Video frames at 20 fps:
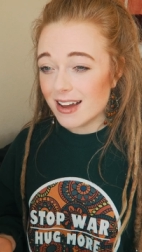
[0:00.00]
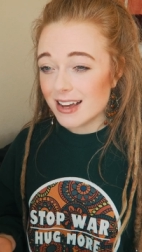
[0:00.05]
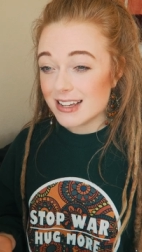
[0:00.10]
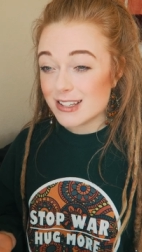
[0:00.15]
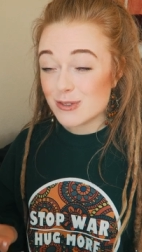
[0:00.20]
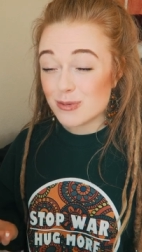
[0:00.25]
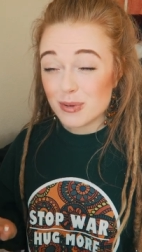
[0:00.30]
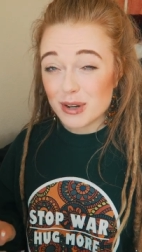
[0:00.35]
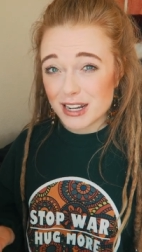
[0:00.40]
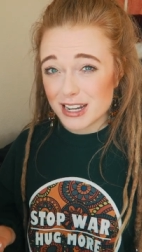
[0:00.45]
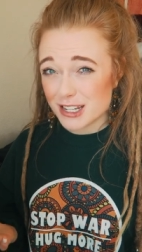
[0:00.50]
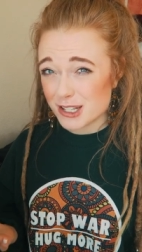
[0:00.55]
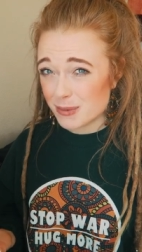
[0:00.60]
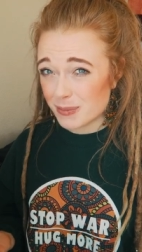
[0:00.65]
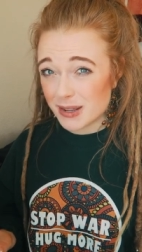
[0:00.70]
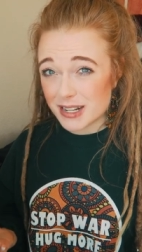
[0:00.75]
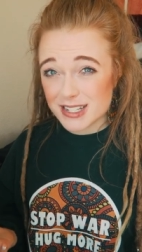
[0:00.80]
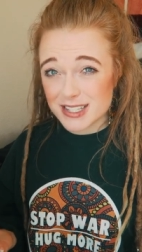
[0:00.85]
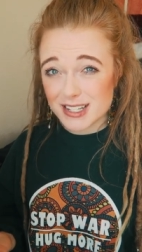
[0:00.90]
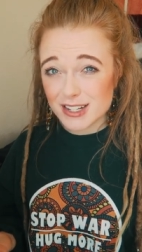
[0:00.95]
it's really
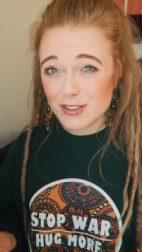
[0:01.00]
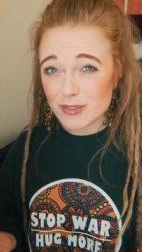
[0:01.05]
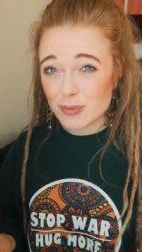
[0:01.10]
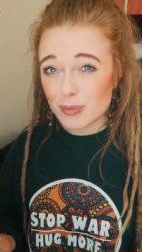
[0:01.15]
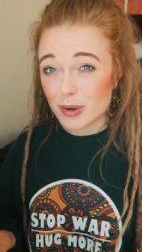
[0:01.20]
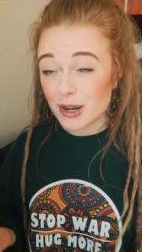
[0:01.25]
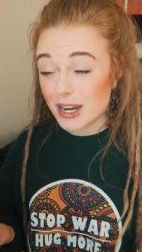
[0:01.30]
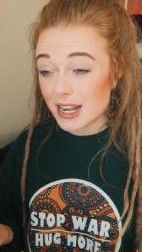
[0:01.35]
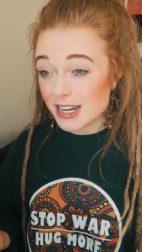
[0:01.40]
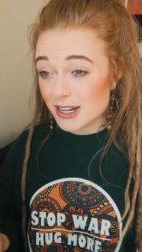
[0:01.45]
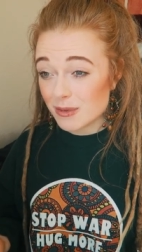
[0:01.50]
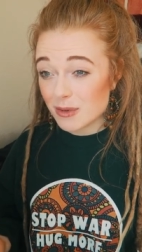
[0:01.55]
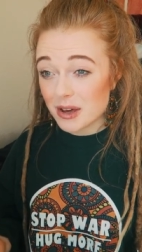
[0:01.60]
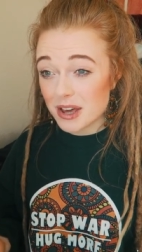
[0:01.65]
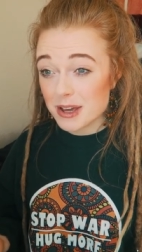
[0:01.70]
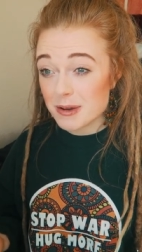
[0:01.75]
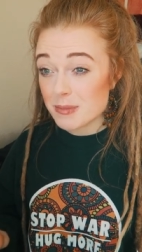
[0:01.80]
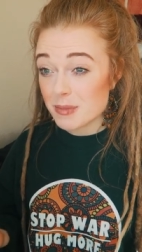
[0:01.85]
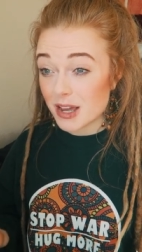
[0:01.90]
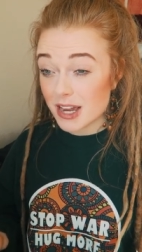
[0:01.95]
expensive but
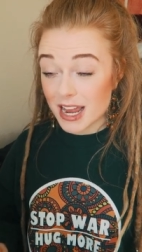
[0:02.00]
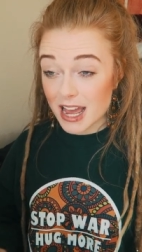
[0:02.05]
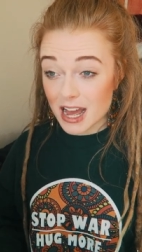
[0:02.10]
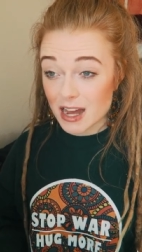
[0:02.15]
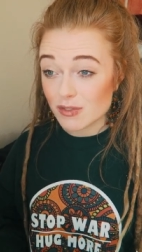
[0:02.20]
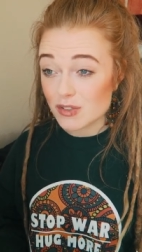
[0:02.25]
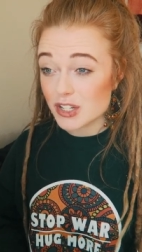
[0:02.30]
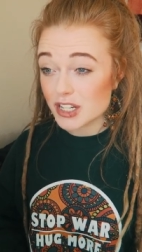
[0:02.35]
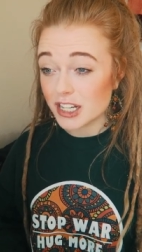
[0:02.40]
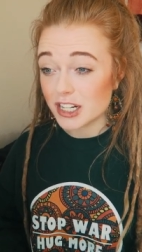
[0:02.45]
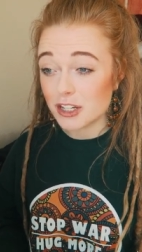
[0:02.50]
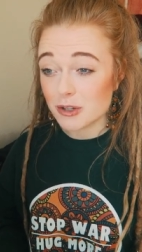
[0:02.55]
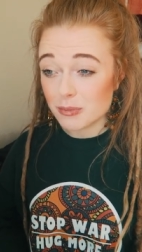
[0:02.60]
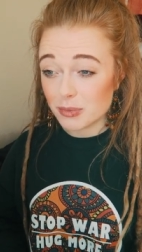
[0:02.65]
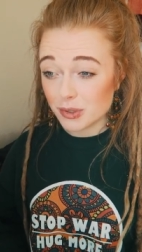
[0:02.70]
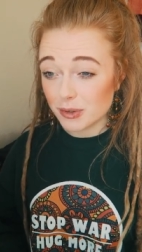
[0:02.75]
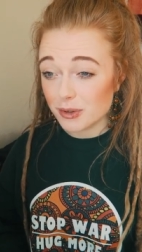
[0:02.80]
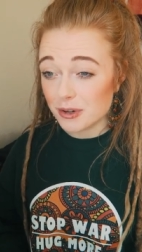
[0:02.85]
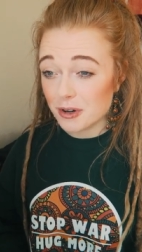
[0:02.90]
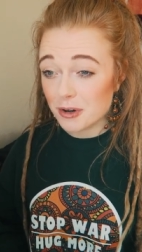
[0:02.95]
anyway I have to get a
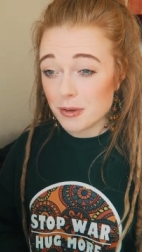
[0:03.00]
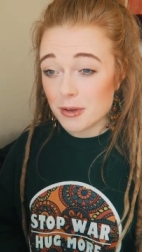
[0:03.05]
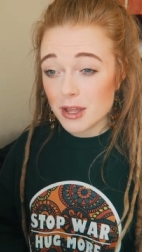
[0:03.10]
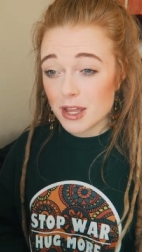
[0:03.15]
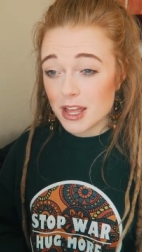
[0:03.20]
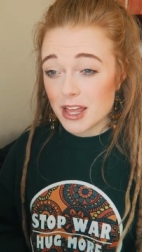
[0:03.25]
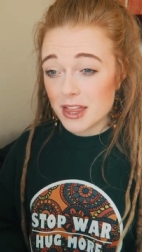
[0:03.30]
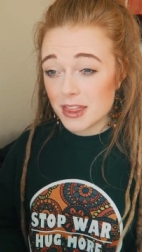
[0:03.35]
computer